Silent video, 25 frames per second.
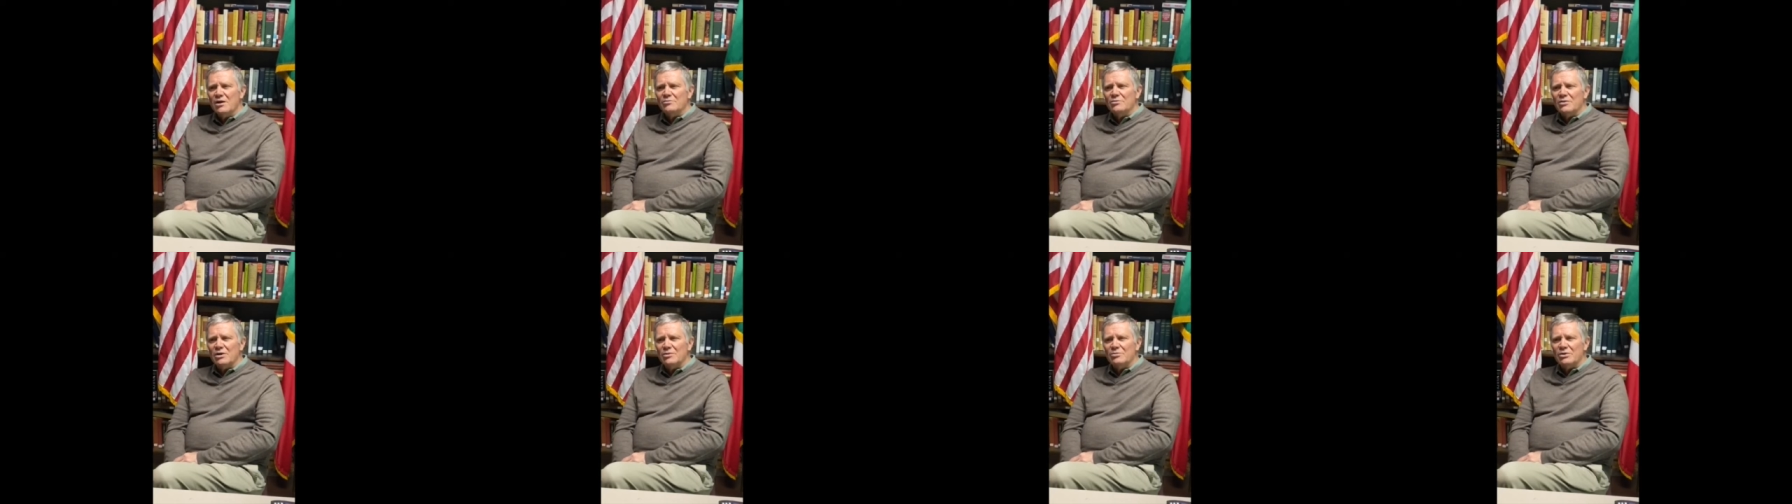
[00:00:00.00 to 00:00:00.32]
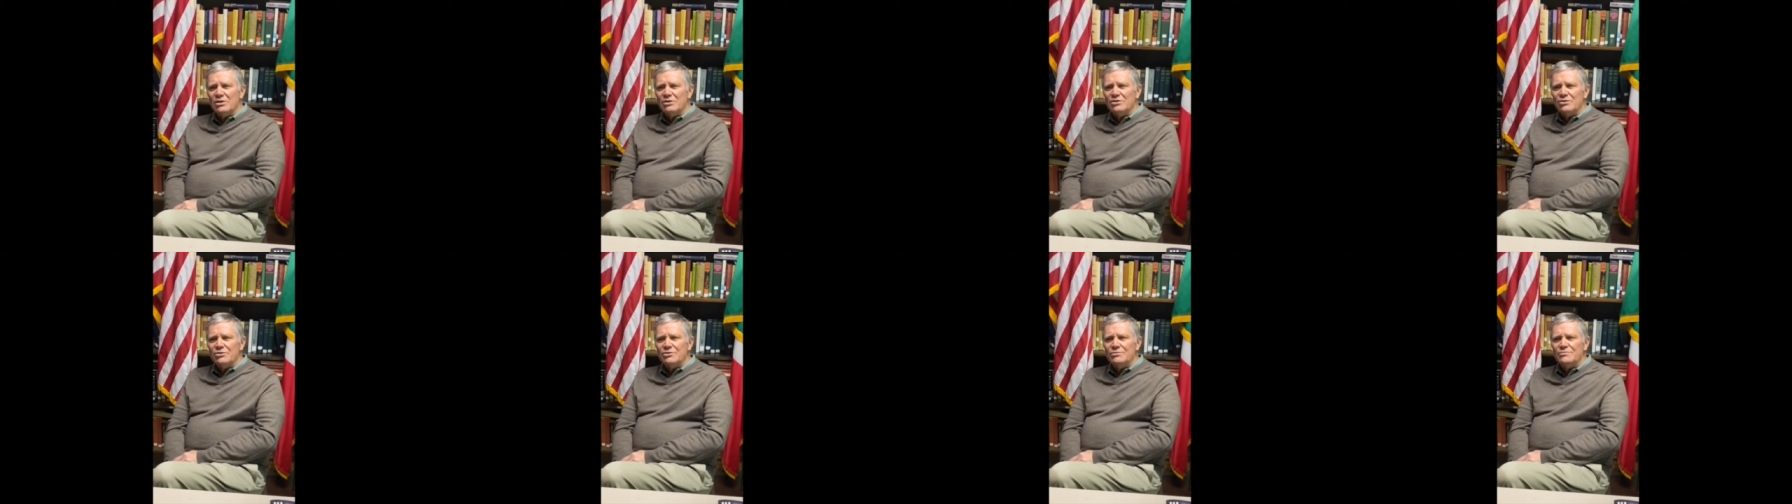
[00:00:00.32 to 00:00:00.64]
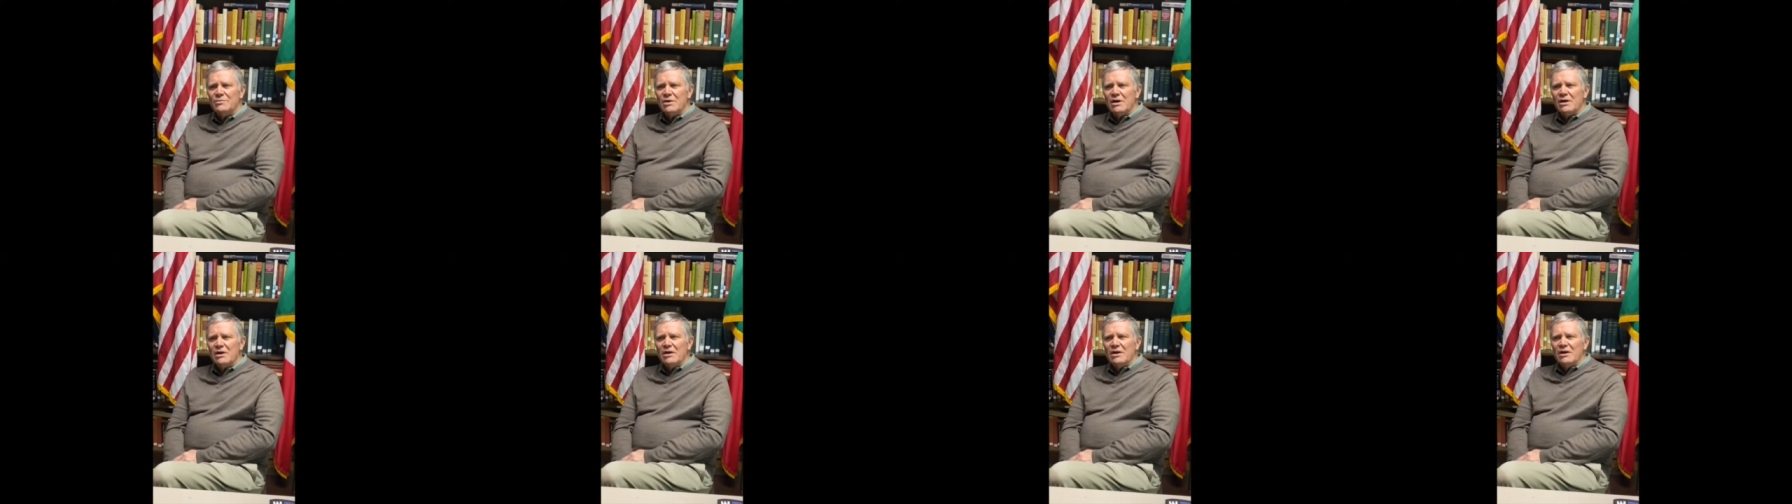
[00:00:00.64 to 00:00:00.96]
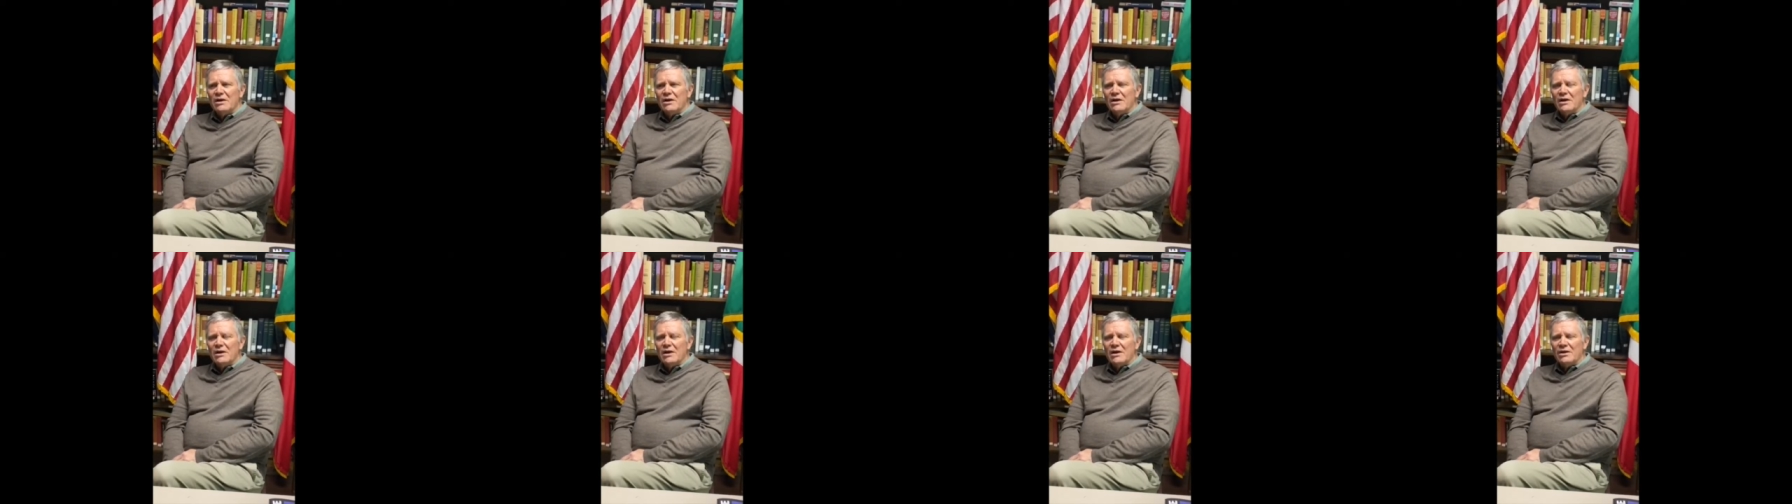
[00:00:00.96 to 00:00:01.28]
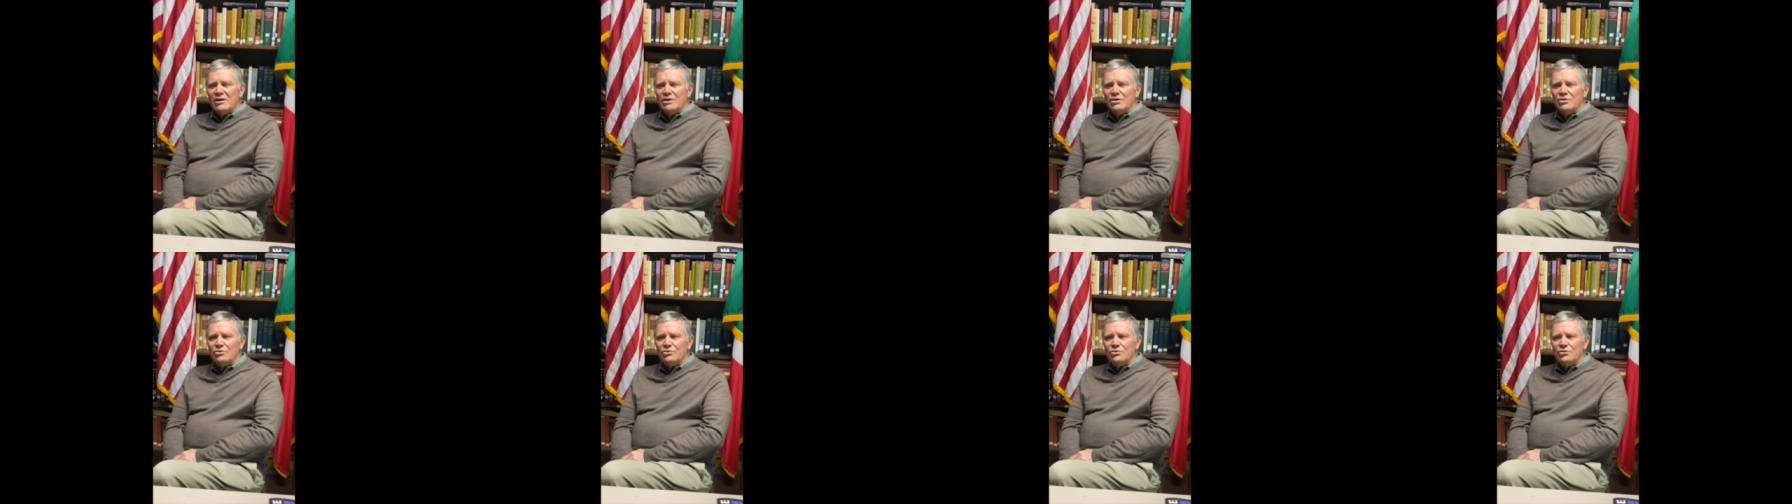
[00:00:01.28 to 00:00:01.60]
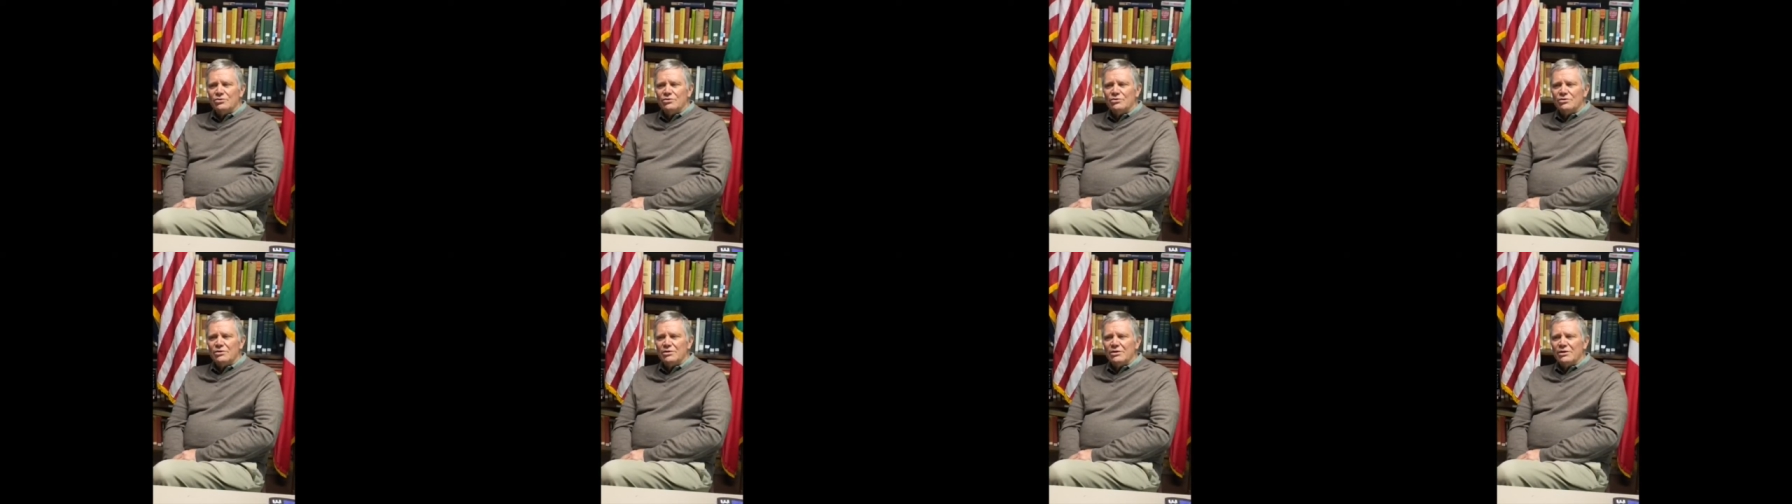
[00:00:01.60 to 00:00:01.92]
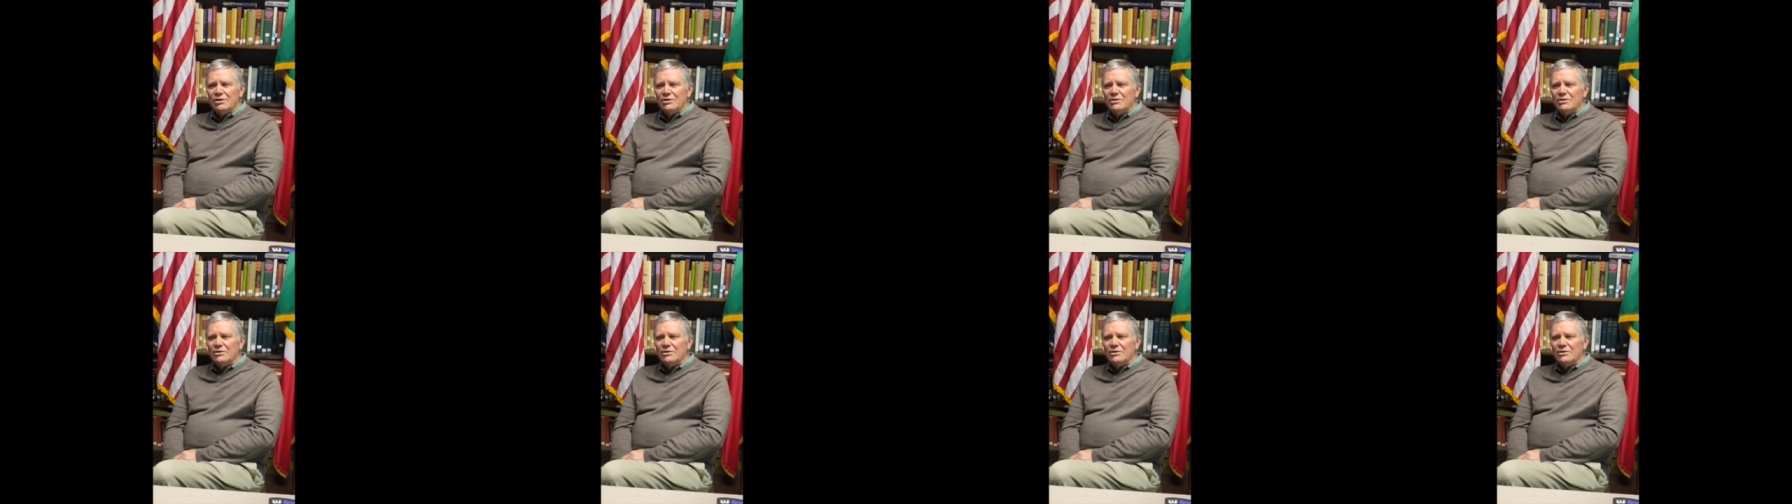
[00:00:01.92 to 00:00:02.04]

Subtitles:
mother had a good